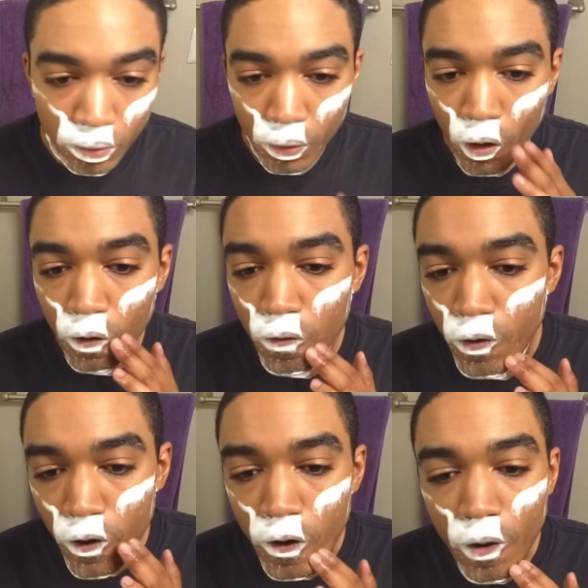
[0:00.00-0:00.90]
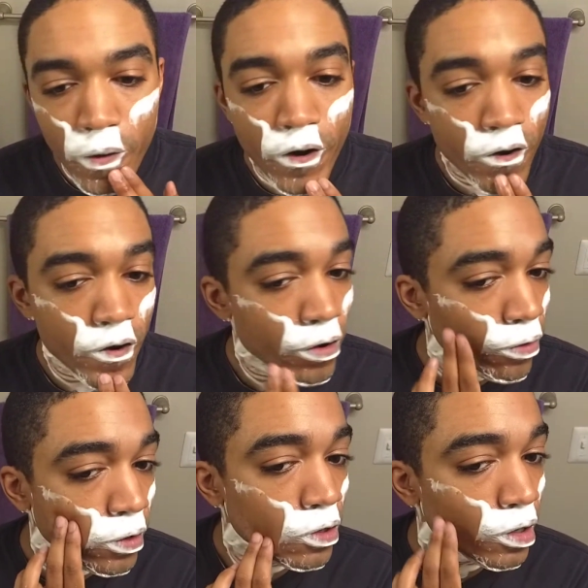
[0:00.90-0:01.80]
I can feel it. I mean, it's
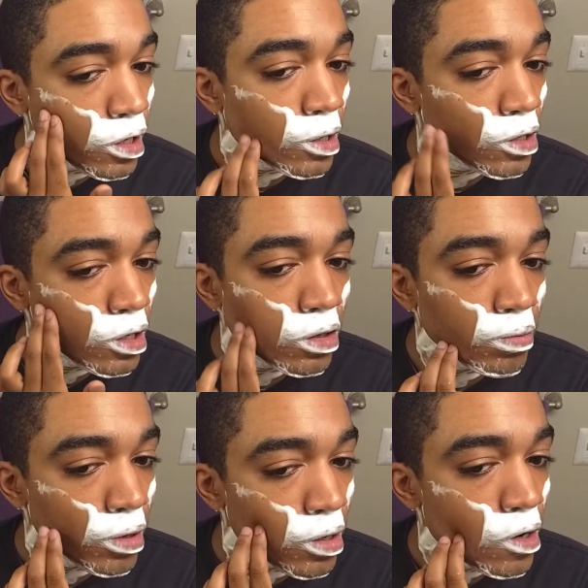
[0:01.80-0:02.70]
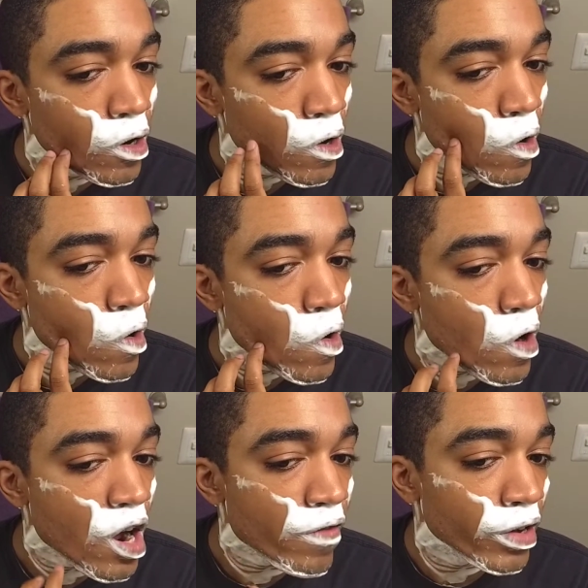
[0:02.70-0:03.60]
definitely slick still, but
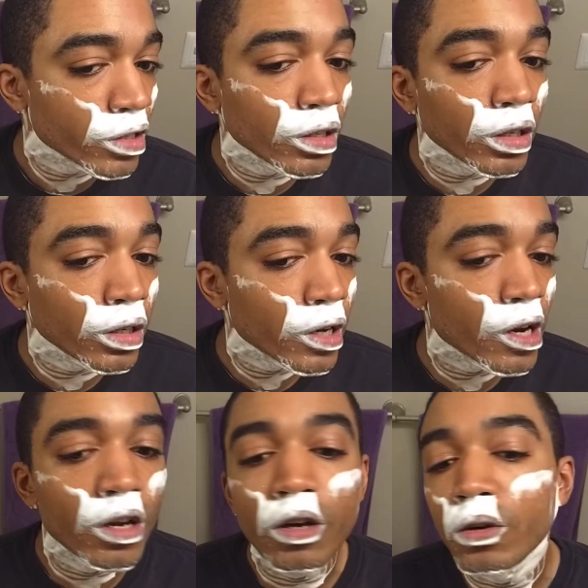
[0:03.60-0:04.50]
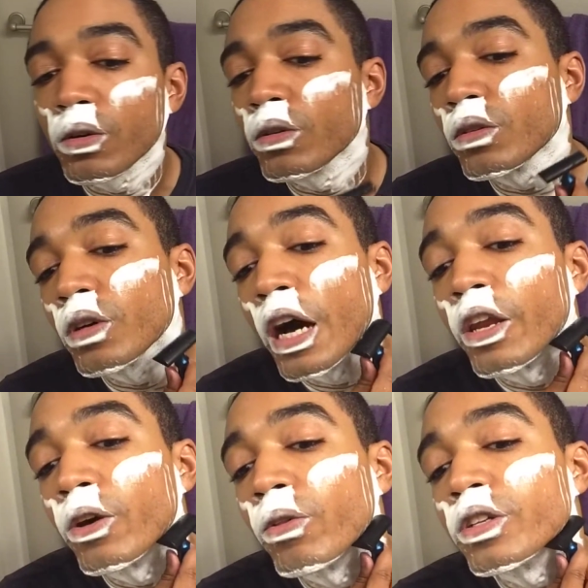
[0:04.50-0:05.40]
I've had slicker, and I know
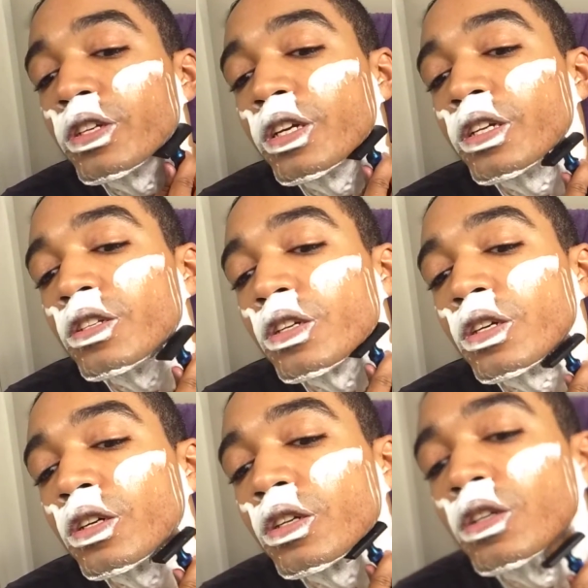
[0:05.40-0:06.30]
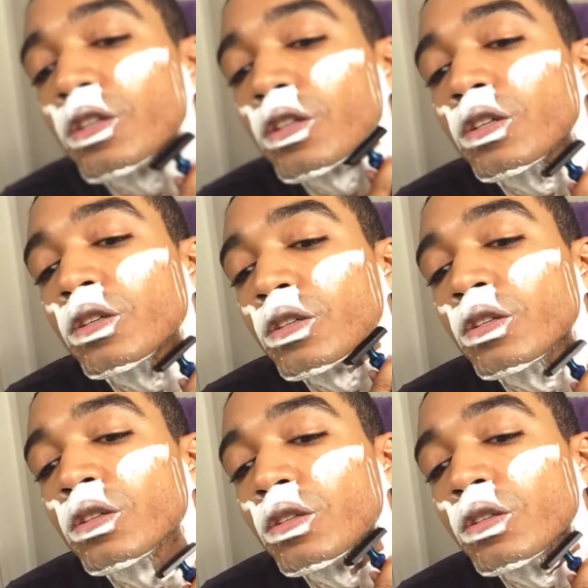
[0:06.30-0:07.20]
this can get slicker.
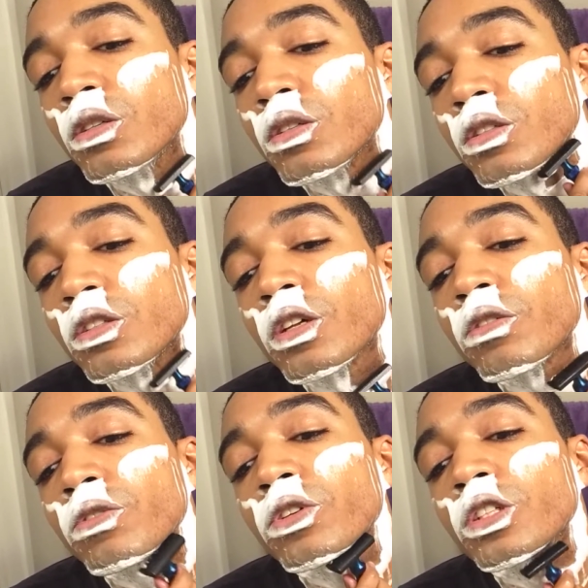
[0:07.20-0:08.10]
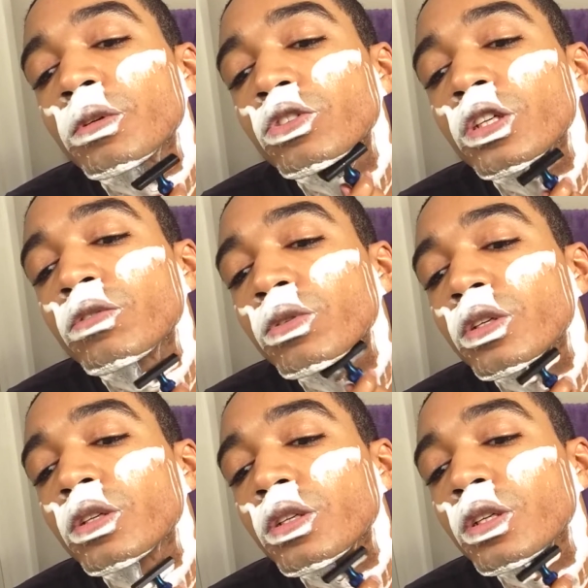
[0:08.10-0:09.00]
It's not the first time I shaved with
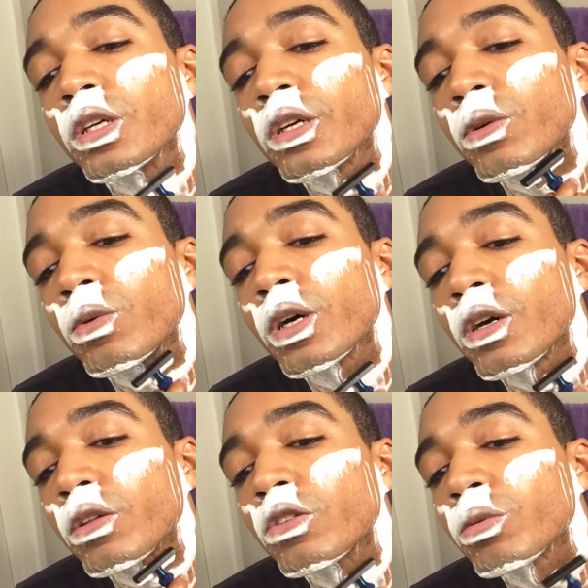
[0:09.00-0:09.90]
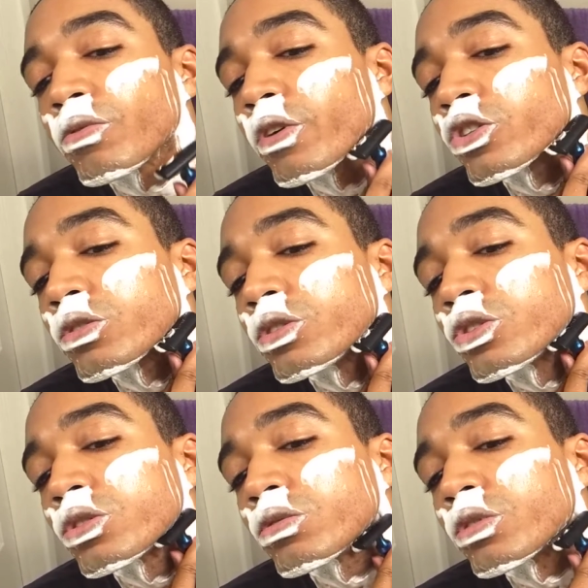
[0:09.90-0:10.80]
it. Yeah, wow, this Professional is
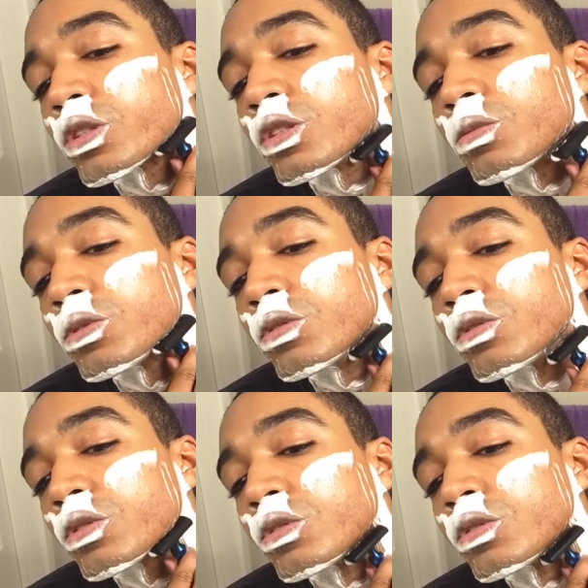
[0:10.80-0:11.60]
just really smooth.